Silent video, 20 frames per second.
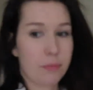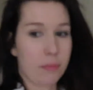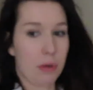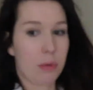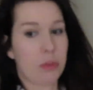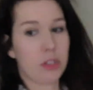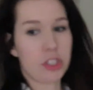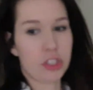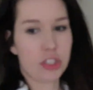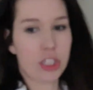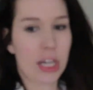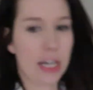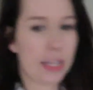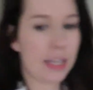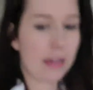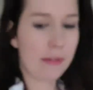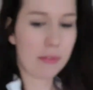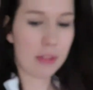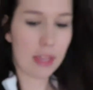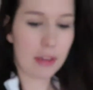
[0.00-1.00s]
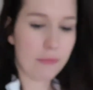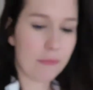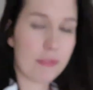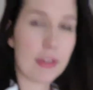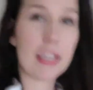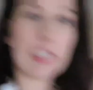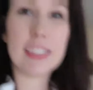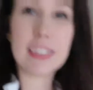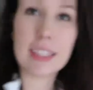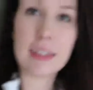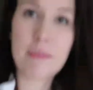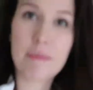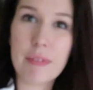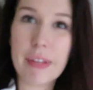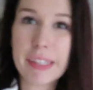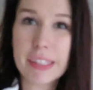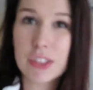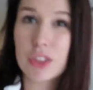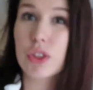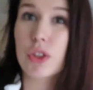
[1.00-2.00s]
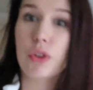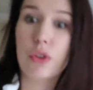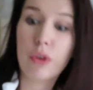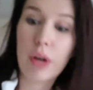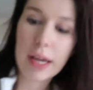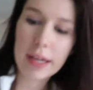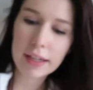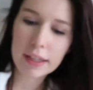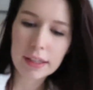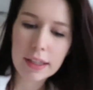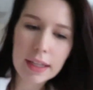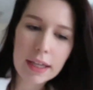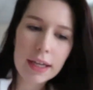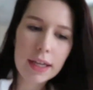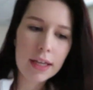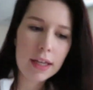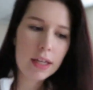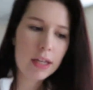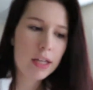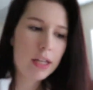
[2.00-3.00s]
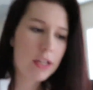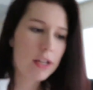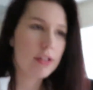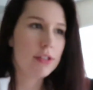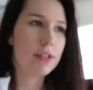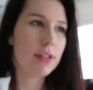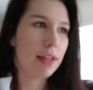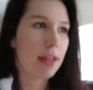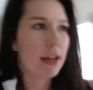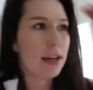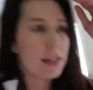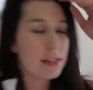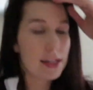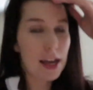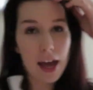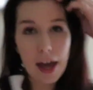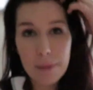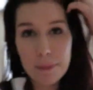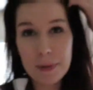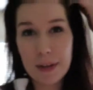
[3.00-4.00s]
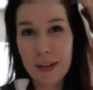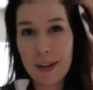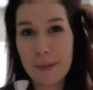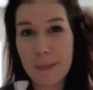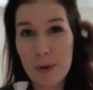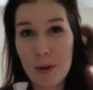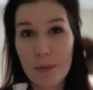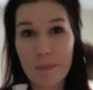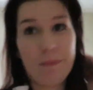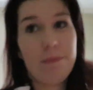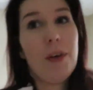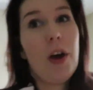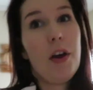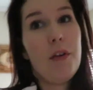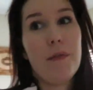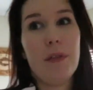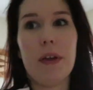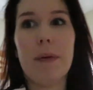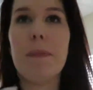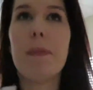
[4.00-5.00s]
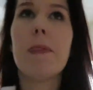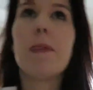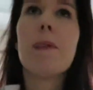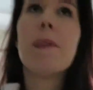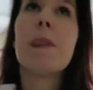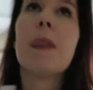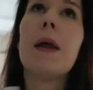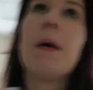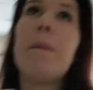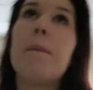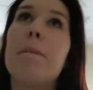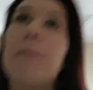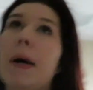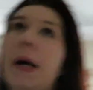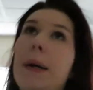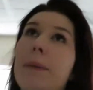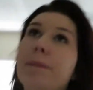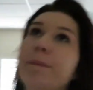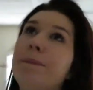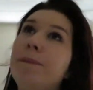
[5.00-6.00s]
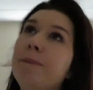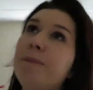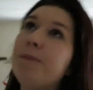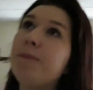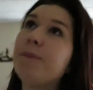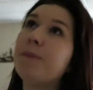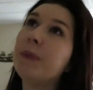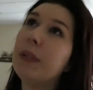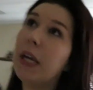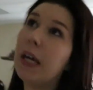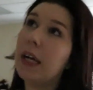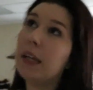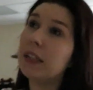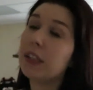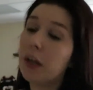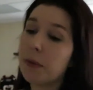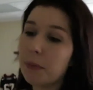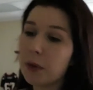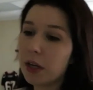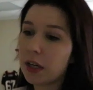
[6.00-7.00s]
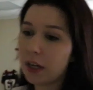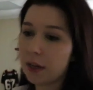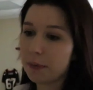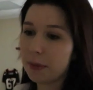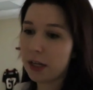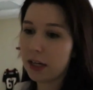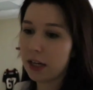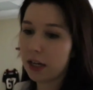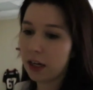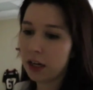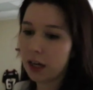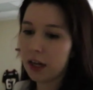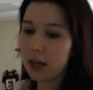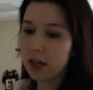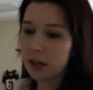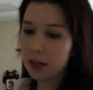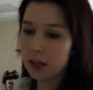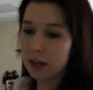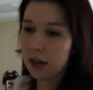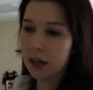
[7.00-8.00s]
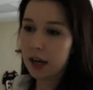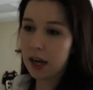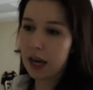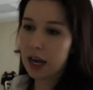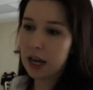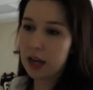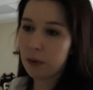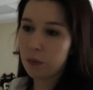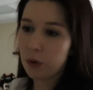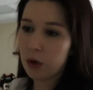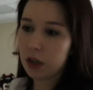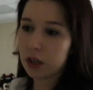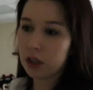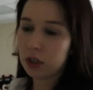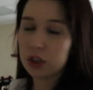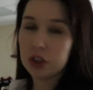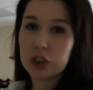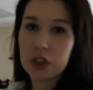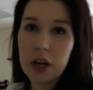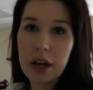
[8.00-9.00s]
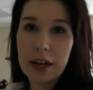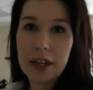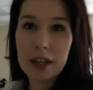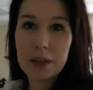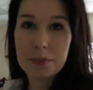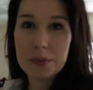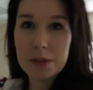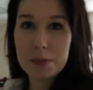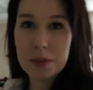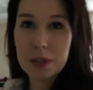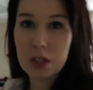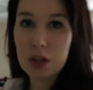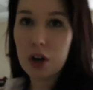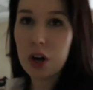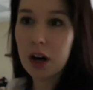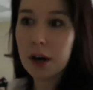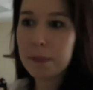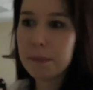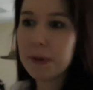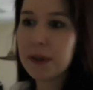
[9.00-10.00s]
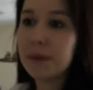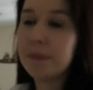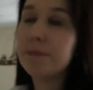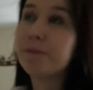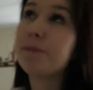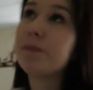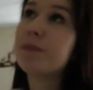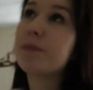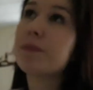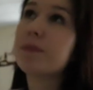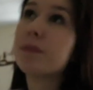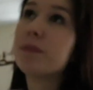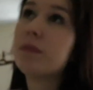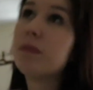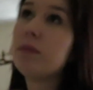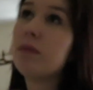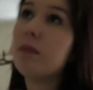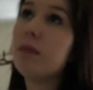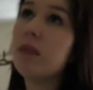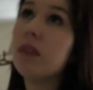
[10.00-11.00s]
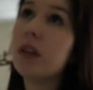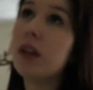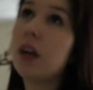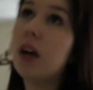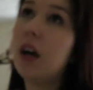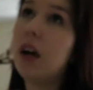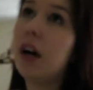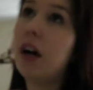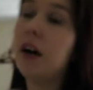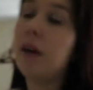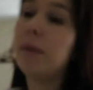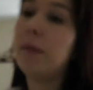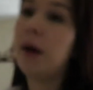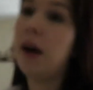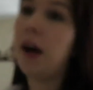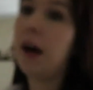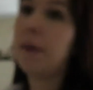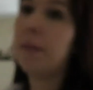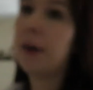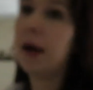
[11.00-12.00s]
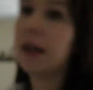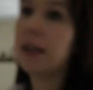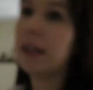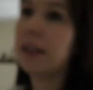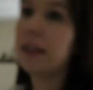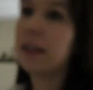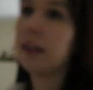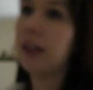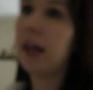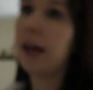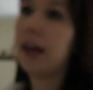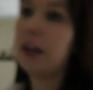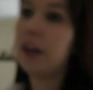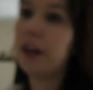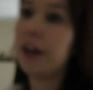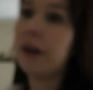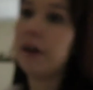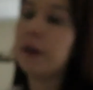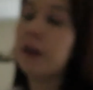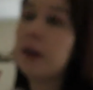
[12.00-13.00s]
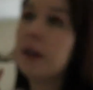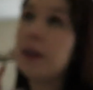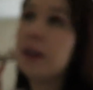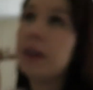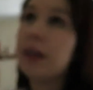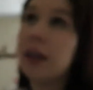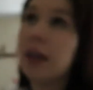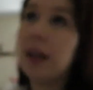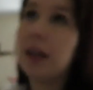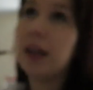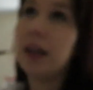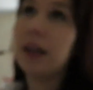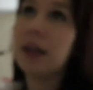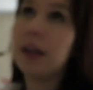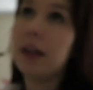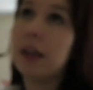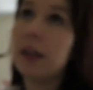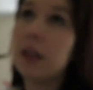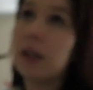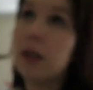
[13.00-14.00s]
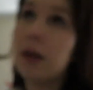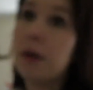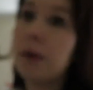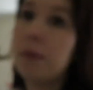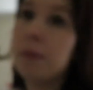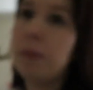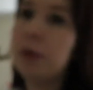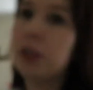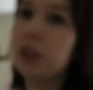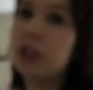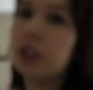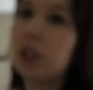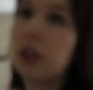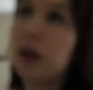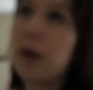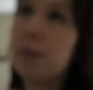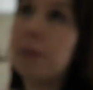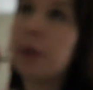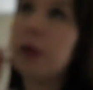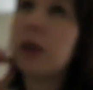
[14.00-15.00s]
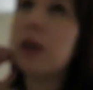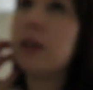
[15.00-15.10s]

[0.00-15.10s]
but we're just trying to get everything fixed and fixed correctly so that it doesn't happen anymore, hopefully. But yeah, so I'm gonna come down here and work on drying up some of the carpet. I might get the ladder out and push up